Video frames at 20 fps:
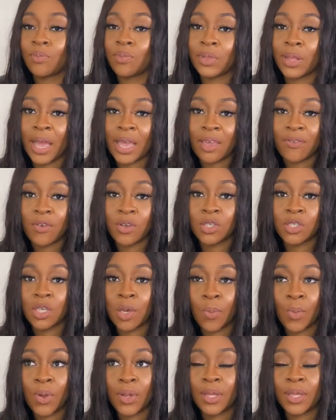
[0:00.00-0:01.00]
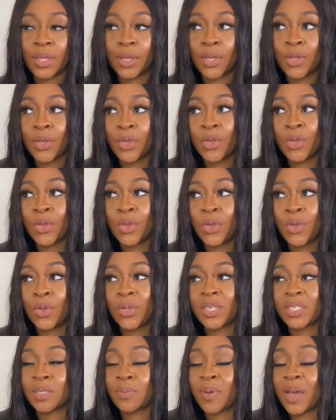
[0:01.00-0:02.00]
like if you're someone who
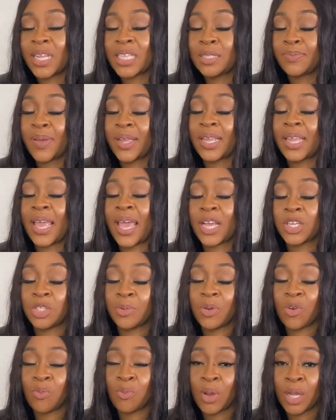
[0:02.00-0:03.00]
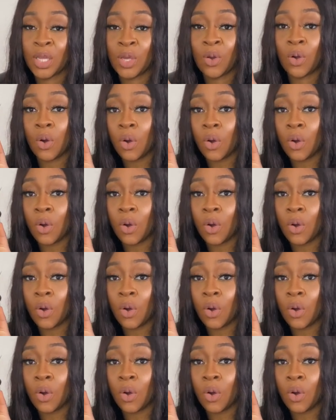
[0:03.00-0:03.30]
doesn't mind spending an extra bit of money